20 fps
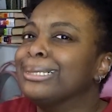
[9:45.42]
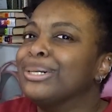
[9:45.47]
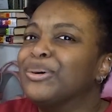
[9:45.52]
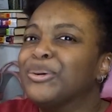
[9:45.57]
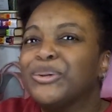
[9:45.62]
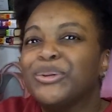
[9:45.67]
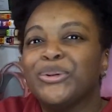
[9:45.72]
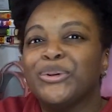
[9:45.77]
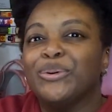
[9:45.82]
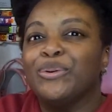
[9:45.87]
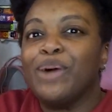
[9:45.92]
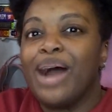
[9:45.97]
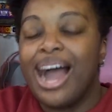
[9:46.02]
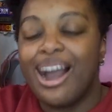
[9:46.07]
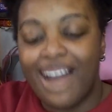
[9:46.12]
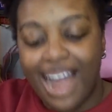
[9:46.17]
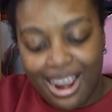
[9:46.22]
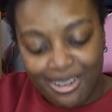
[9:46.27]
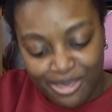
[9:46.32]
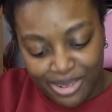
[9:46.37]
Ooh,
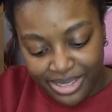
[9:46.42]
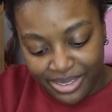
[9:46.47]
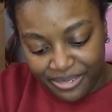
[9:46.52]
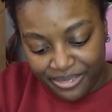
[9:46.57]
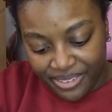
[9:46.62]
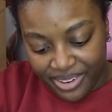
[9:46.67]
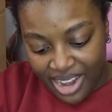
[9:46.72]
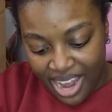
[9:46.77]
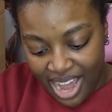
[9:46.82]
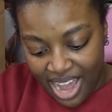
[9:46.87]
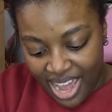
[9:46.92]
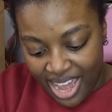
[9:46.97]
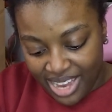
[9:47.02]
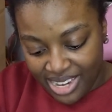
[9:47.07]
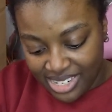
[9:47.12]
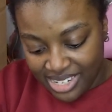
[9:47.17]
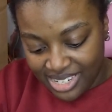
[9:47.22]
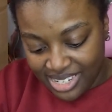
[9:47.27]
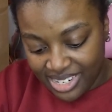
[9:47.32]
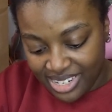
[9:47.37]
I really
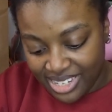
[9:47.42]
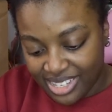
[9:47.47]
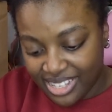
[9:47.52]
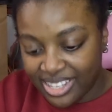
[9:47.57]
forgot.